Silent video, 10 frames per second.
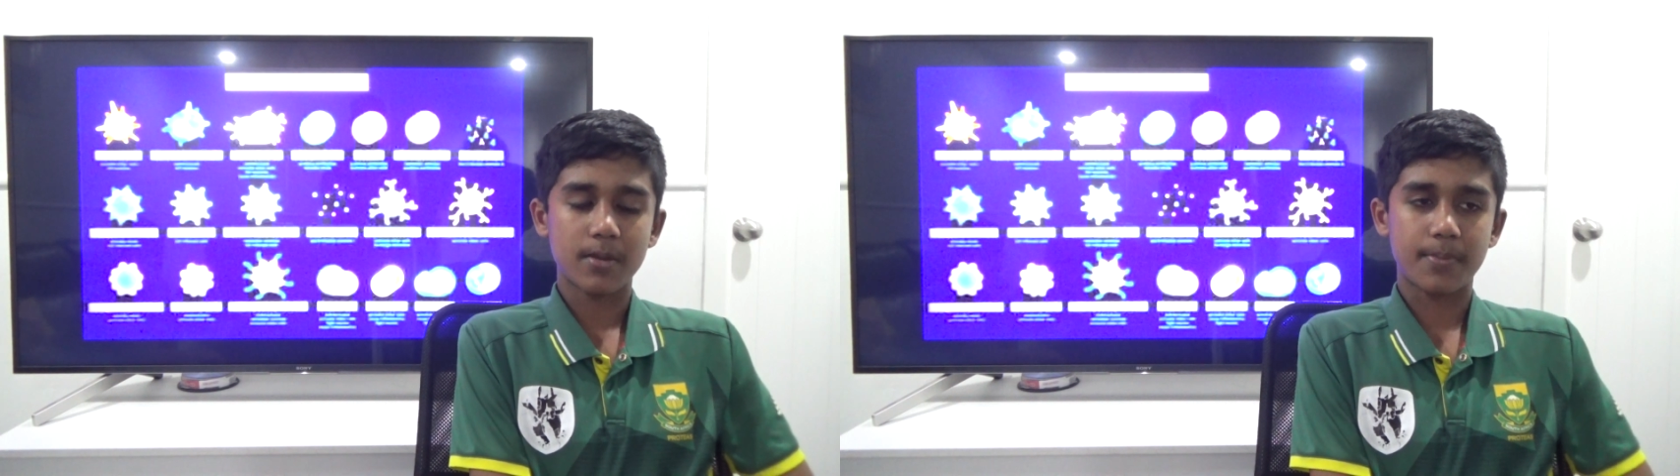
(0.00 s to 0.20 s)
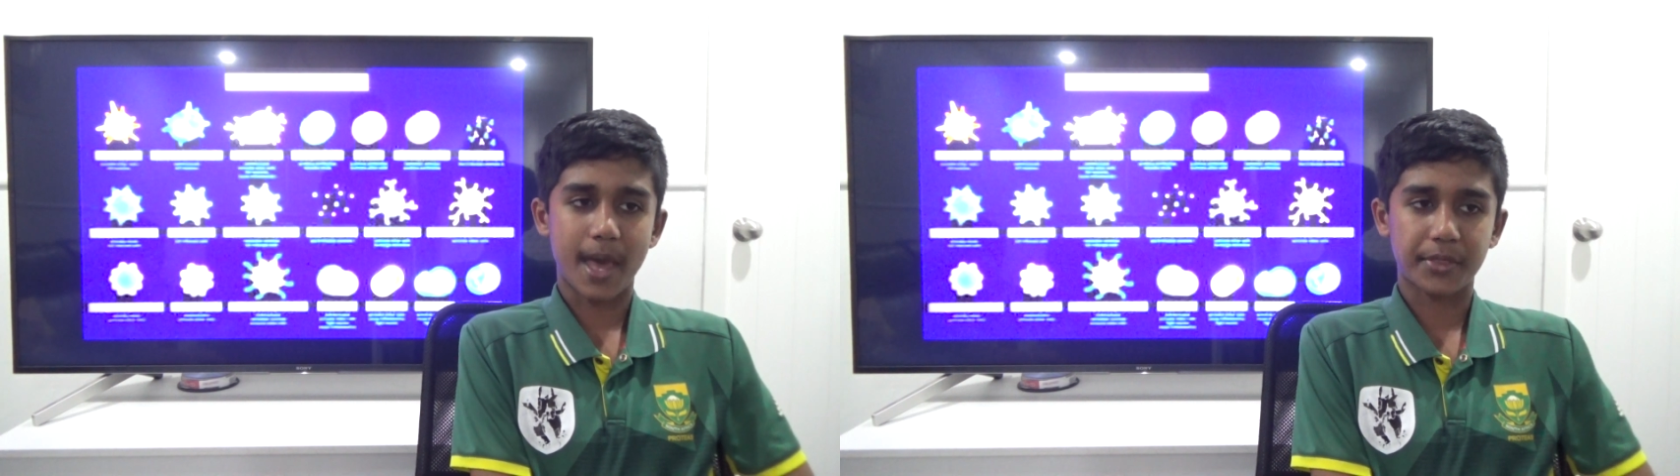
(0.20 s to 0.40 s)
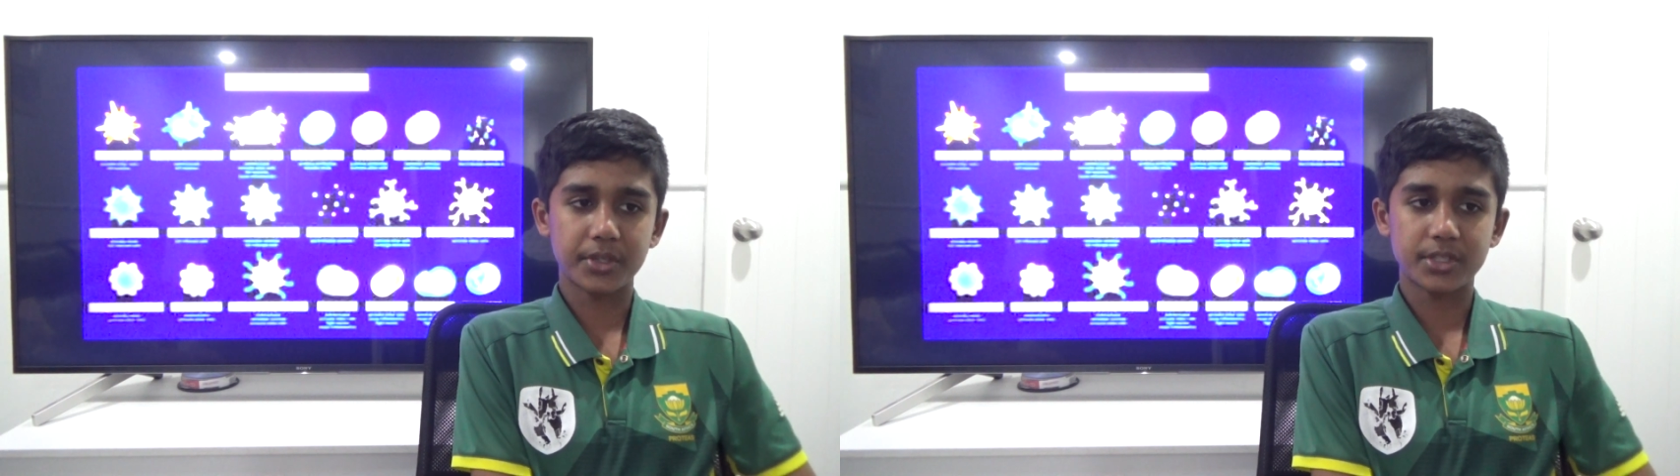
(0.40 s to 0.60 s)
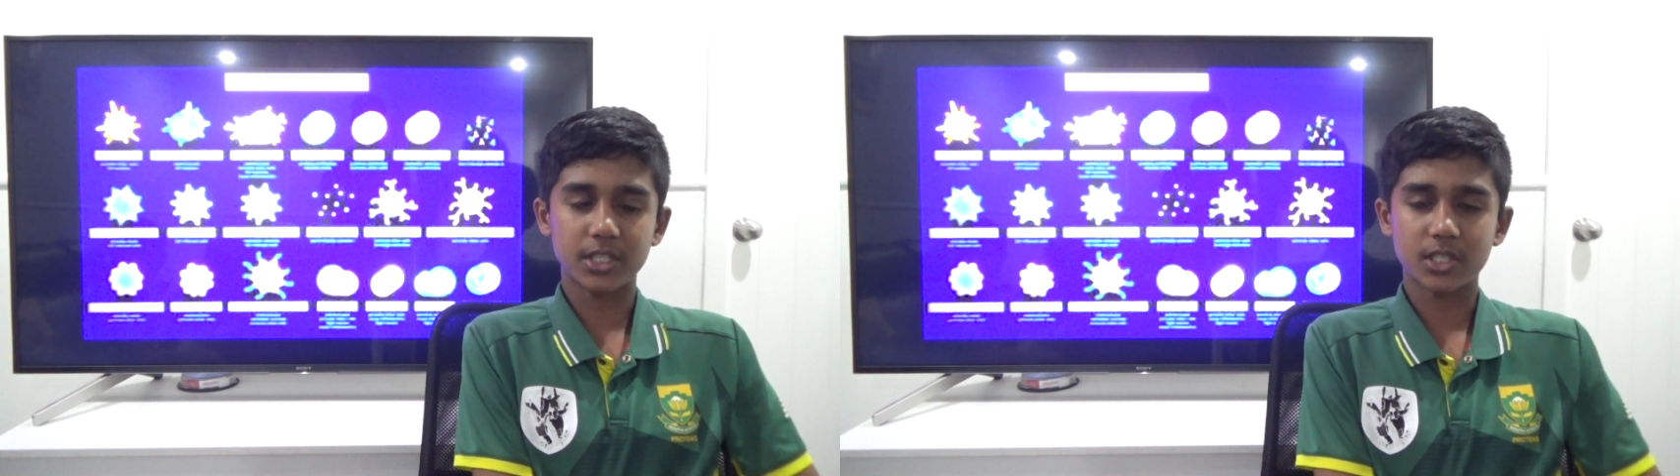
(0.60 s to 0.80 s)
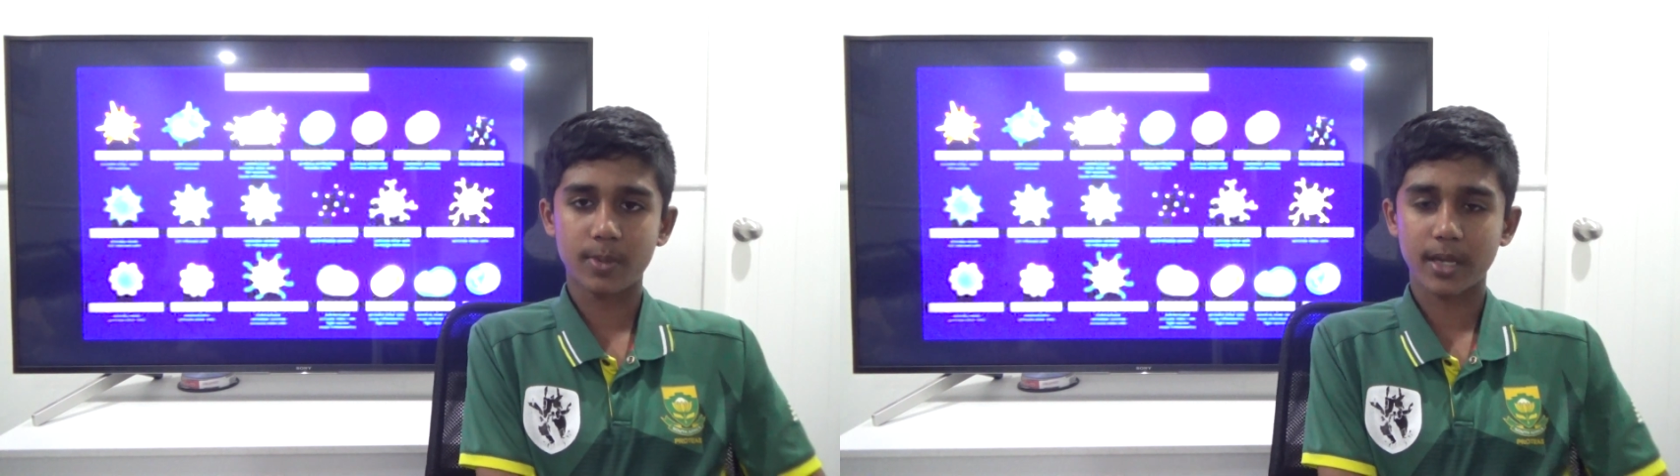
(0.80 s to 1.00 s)

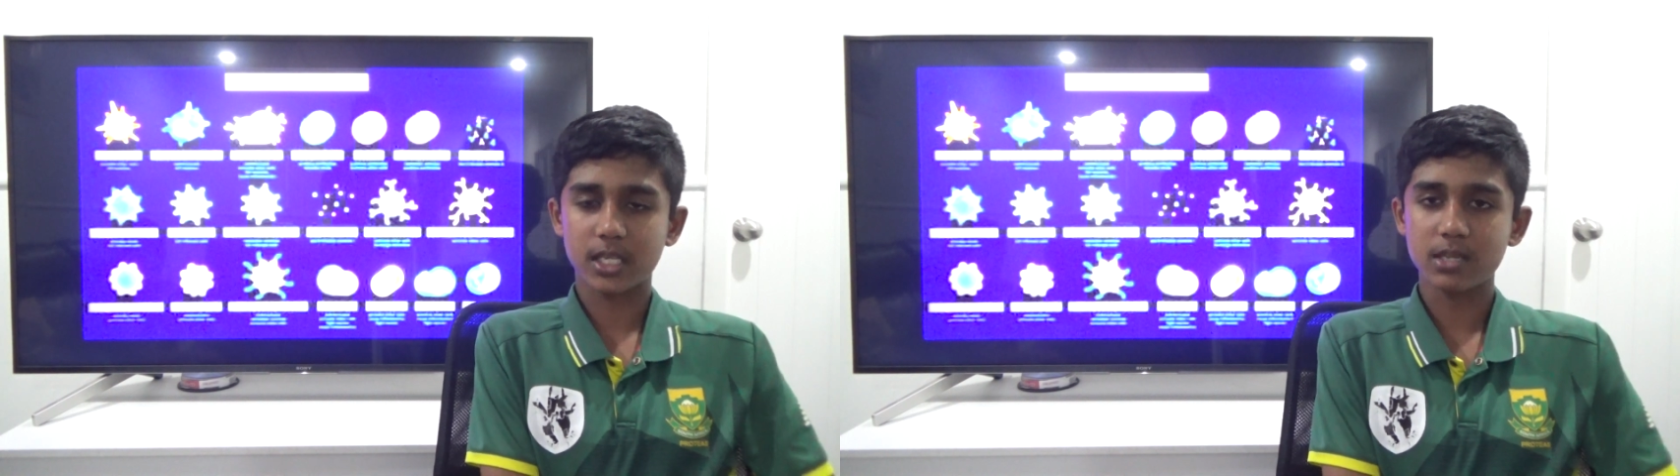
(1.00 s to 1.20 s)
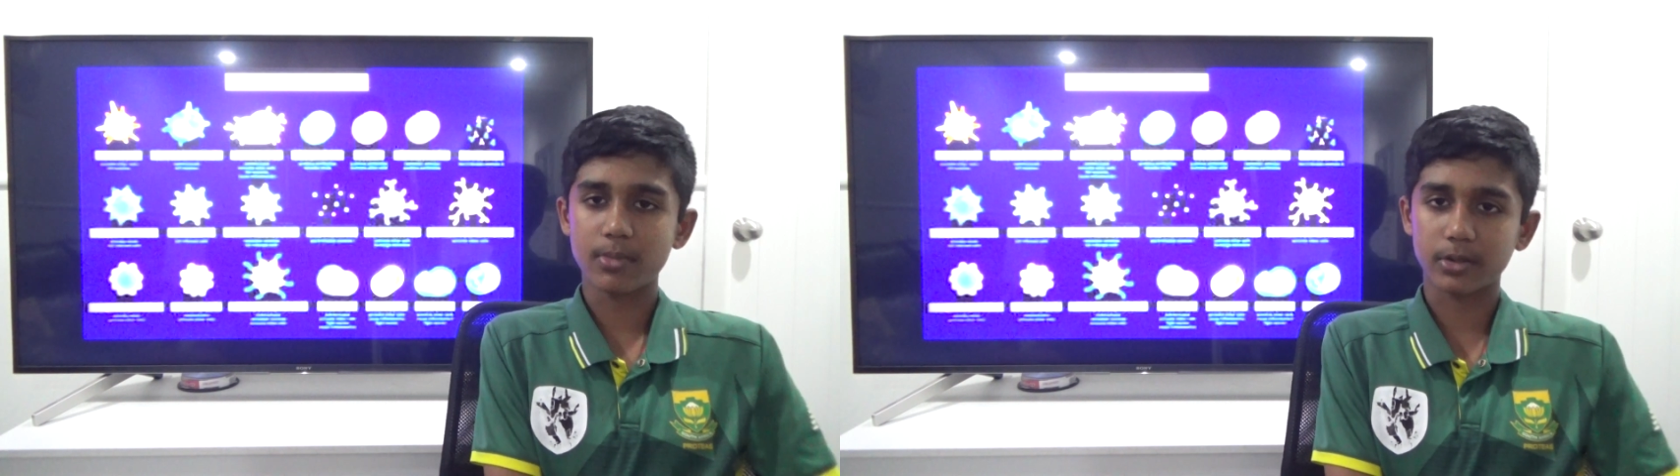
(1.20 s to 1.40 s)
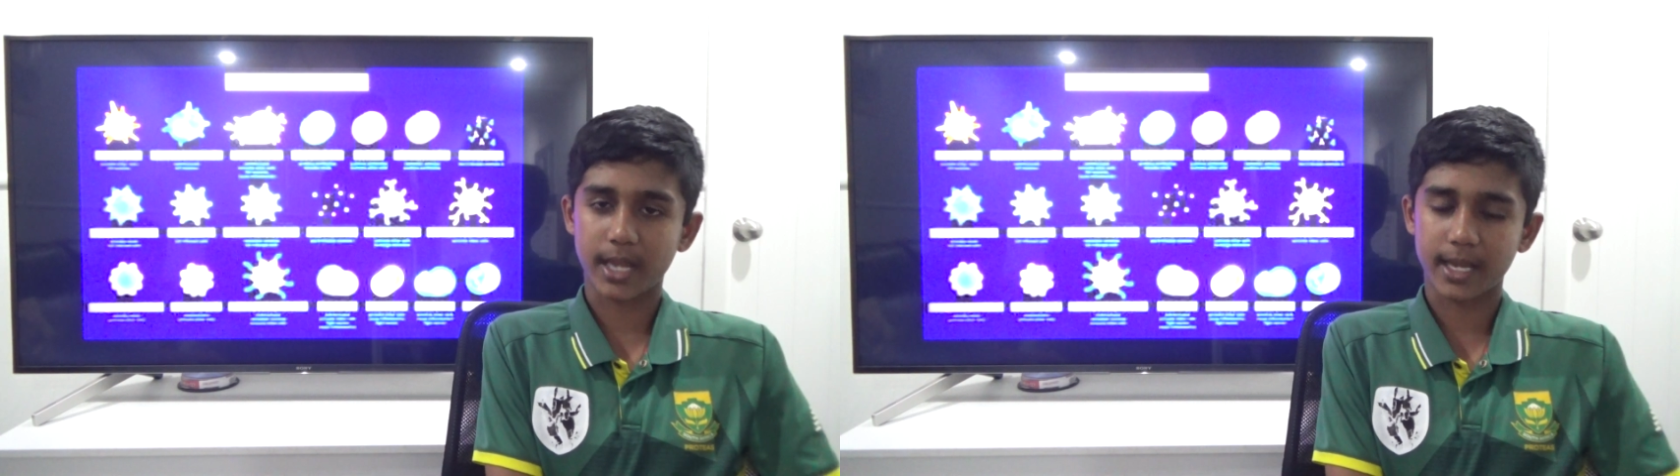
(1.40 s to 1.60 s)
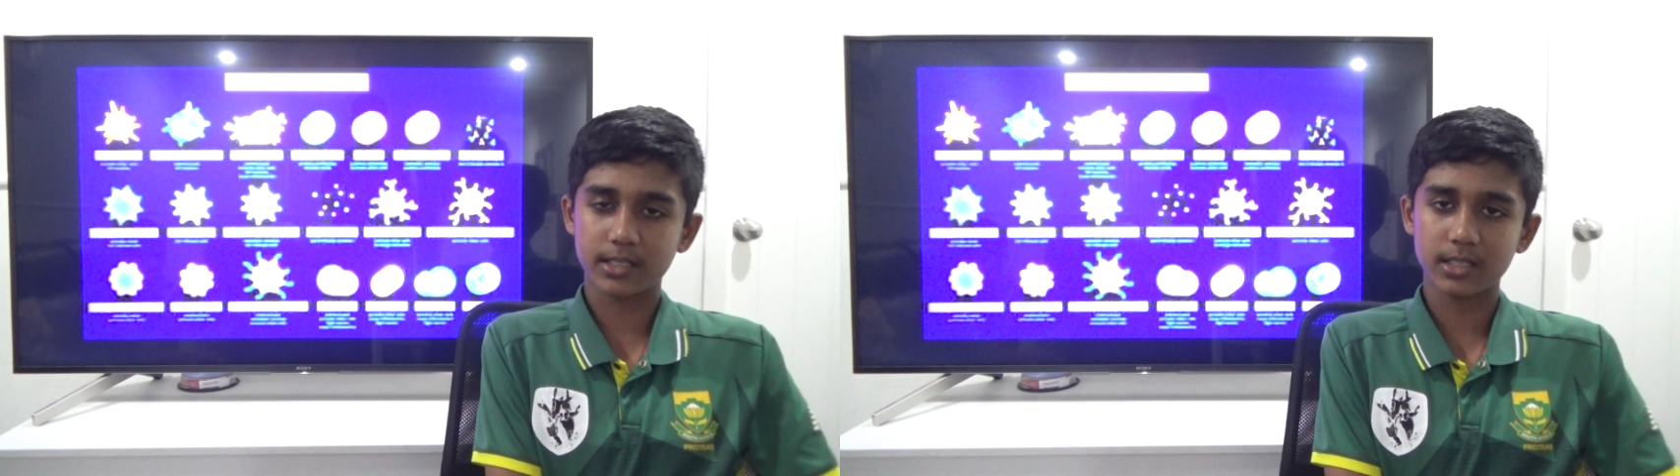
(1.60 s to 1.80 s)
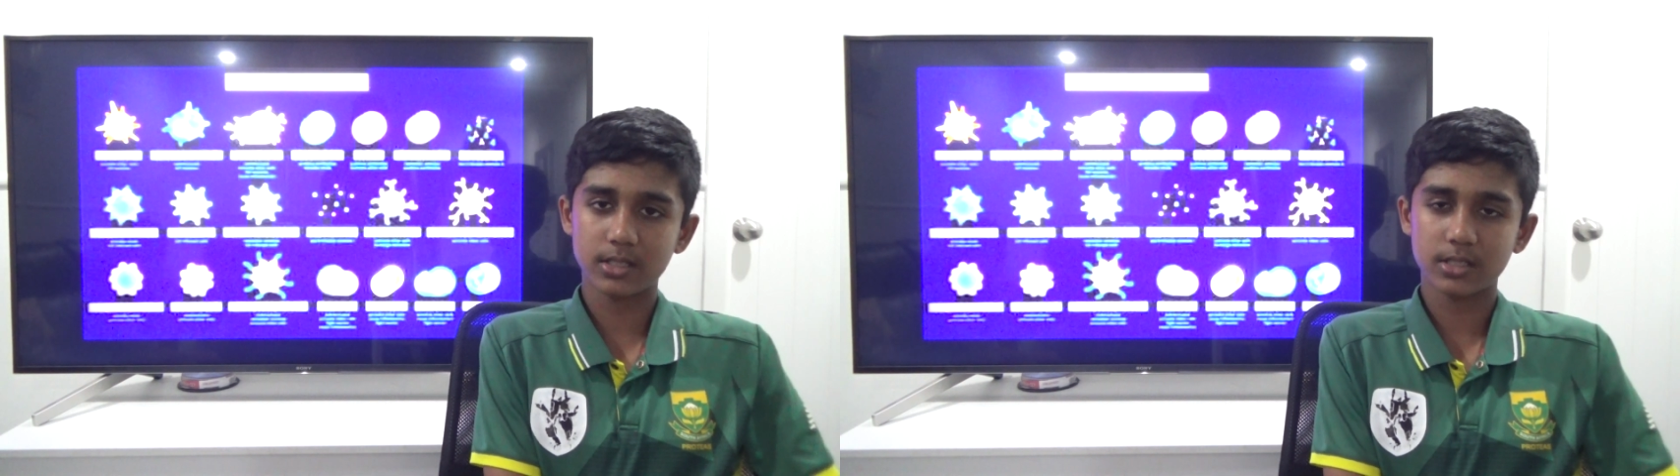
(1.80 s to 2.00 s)
pathogens by
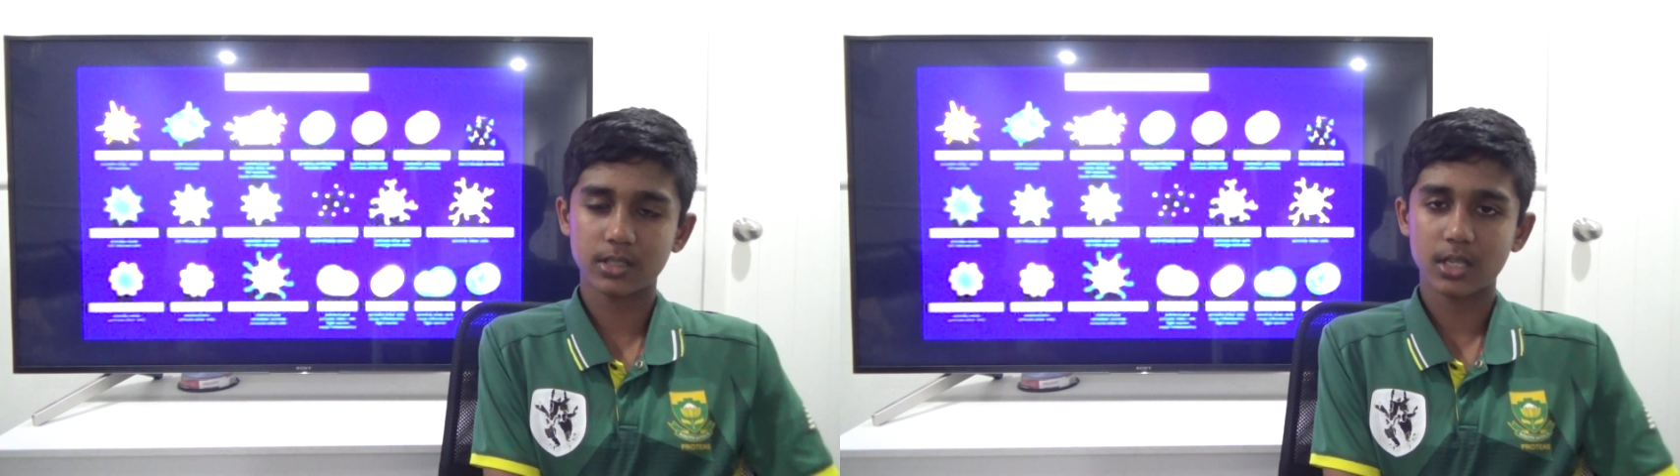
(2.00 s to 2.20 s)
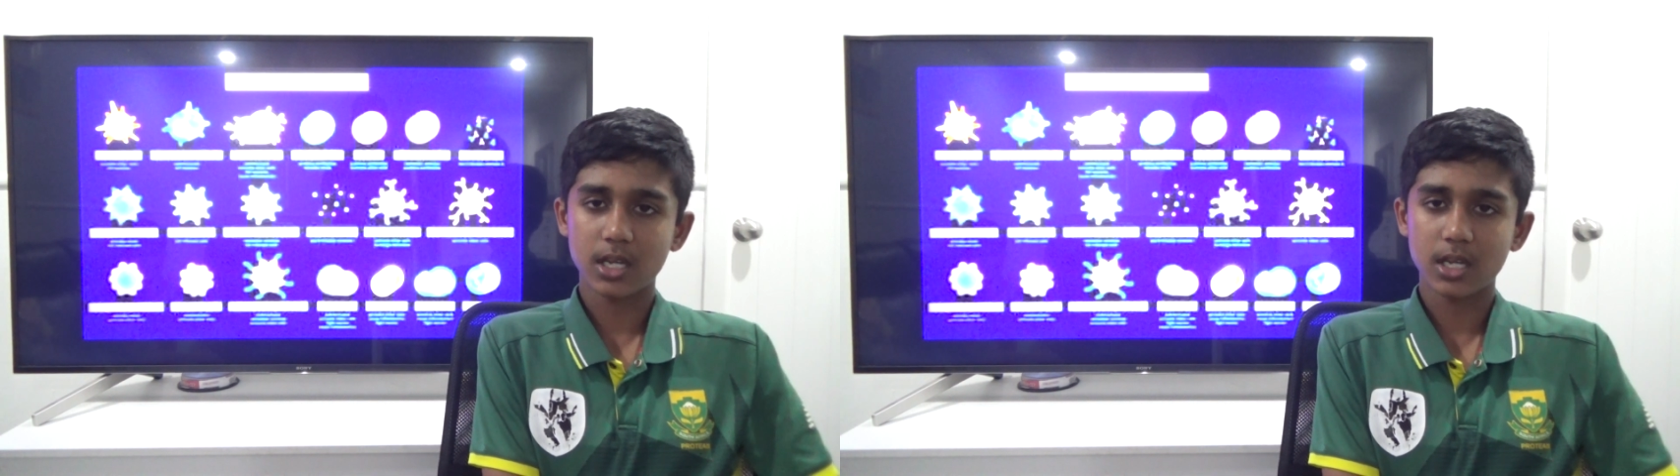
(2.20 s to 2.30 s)
chemotaxis,